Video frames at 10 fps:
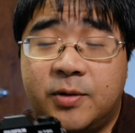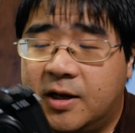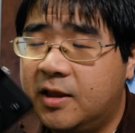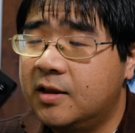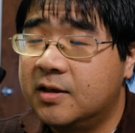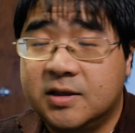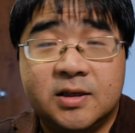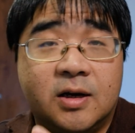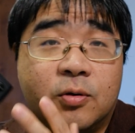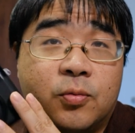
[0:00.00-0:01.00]
I think this is
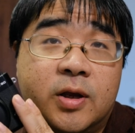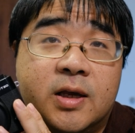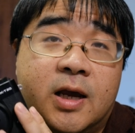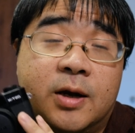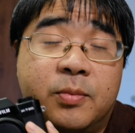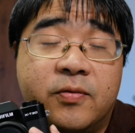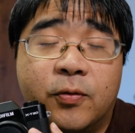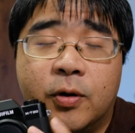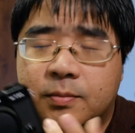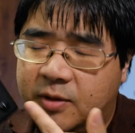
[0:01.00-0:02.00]
a great camera for it.